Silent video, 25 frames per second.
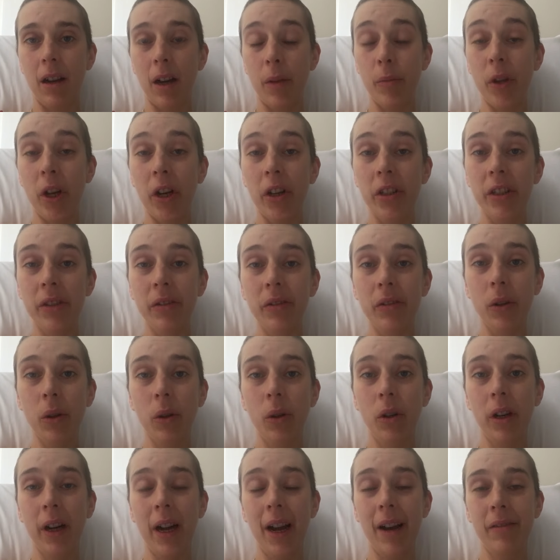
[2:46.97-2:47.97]
I'm
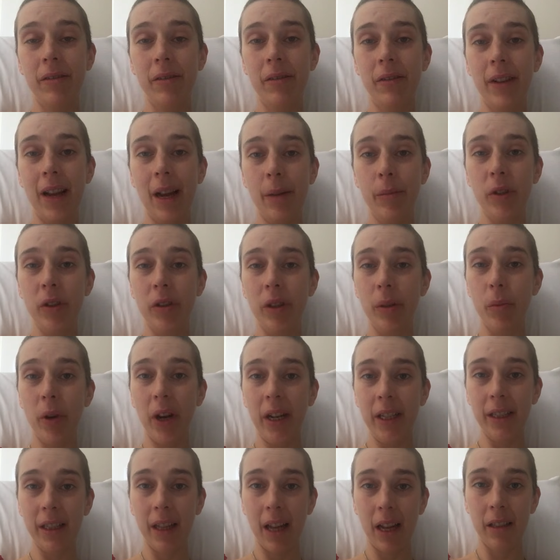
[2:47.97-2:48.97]
34, I have inflammatory
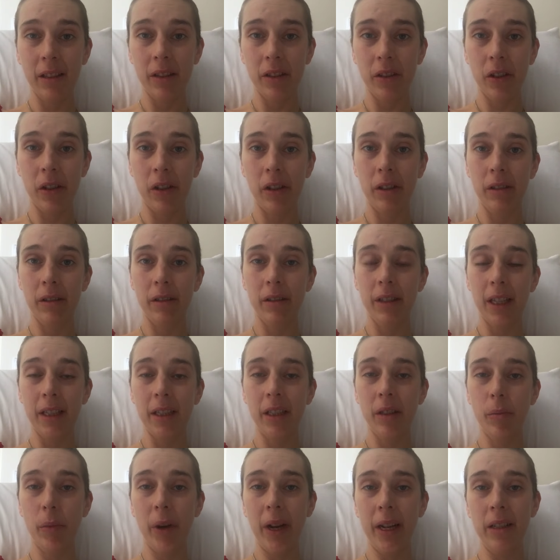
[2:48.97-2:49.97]
breast cancer that
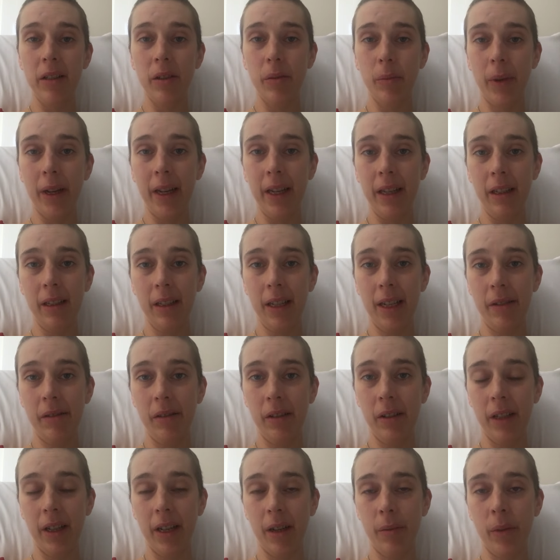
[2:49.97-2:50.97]
spread to my
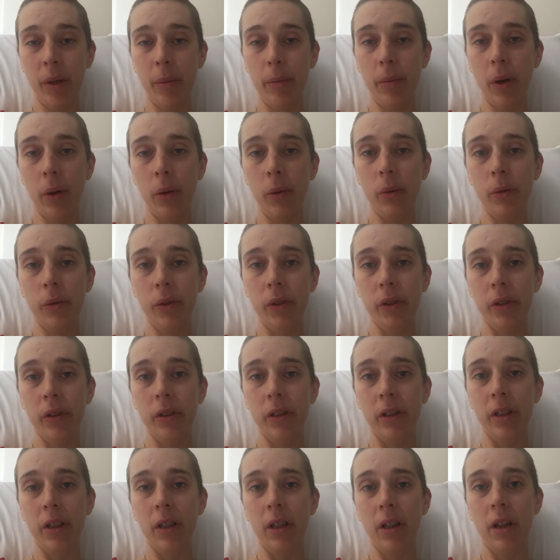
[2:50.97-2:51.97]
liver and my bones.
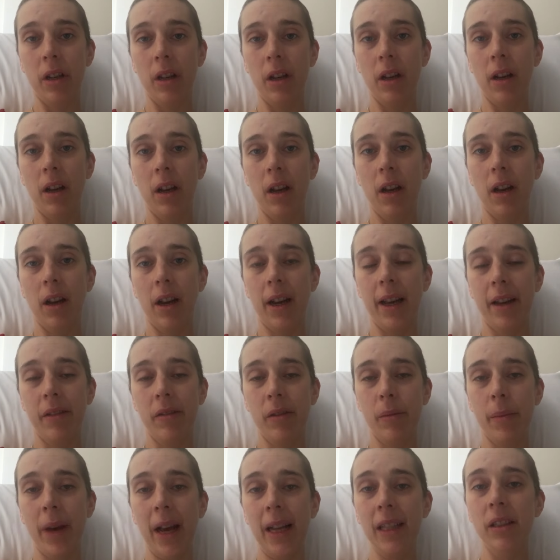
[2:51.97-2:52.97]
I have
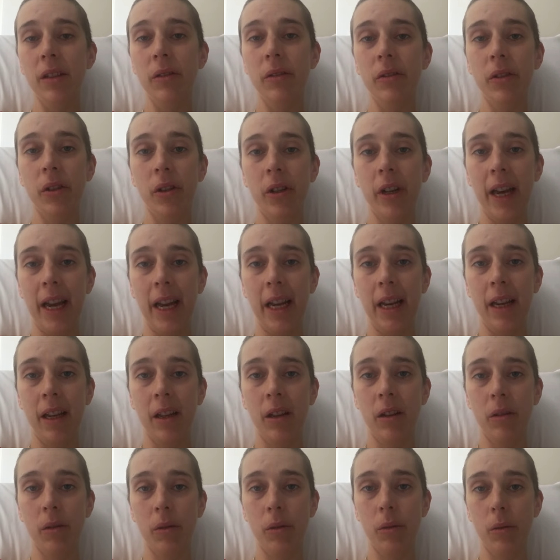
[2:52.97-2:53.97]
a massive
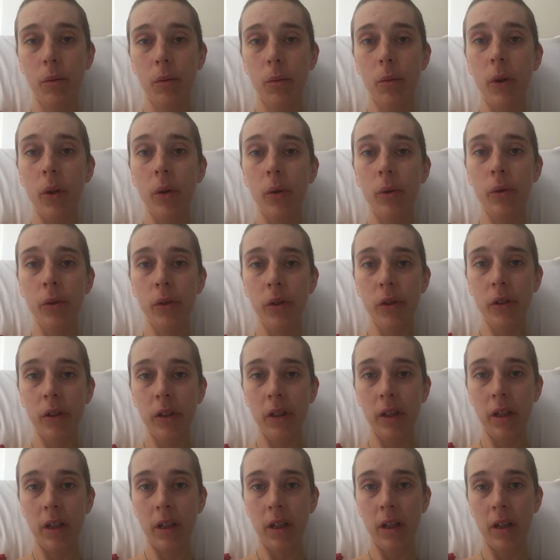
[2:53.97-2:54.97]
fungating wound
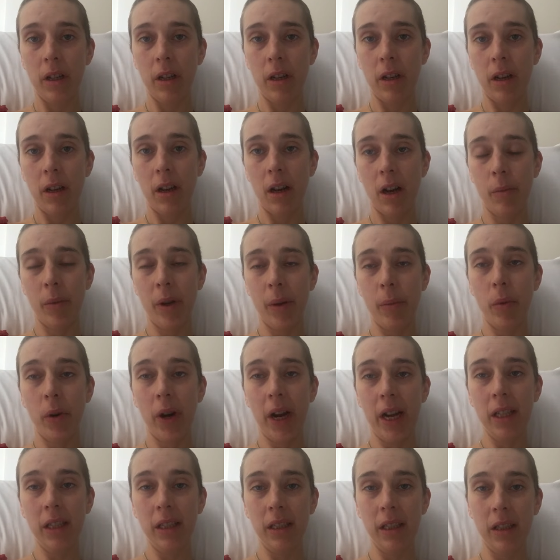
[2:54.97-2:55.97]
on my
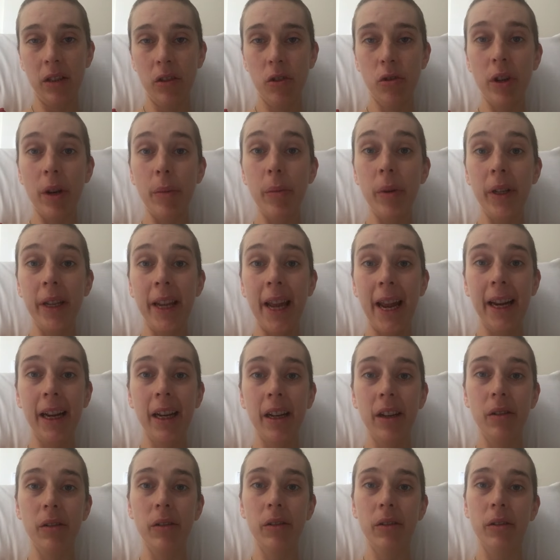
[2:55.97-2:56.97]
breast. It's triple
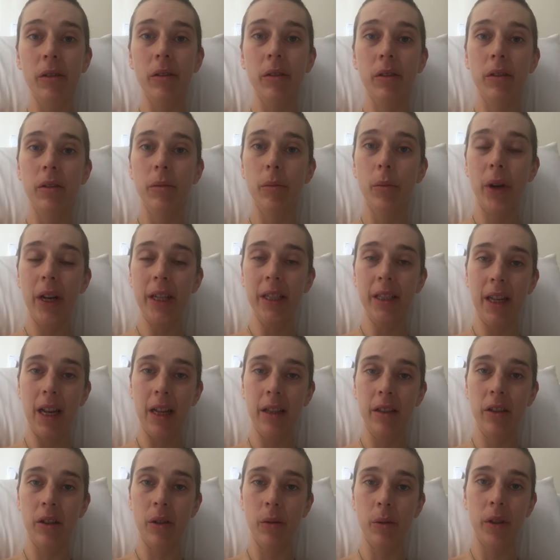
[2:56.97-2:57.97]
negative breast
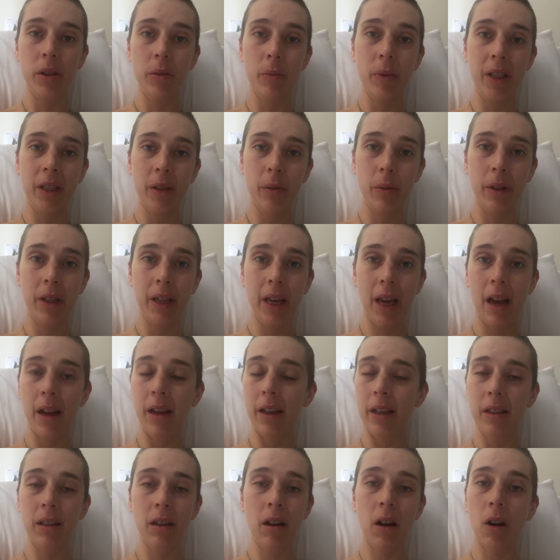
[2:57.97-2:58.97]
cancer, which means we can't,
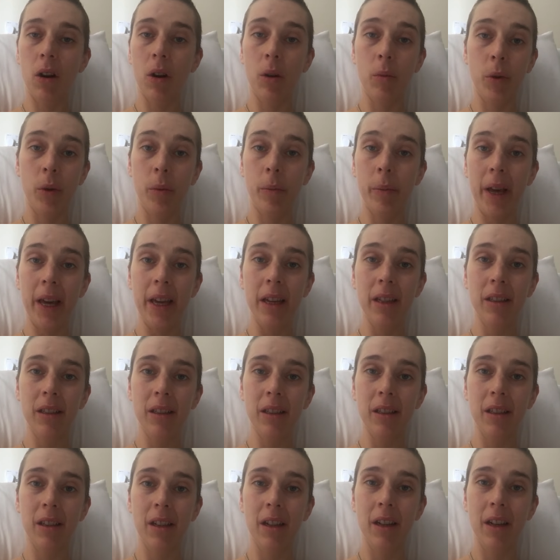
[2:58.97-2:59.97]
it's not hormone based.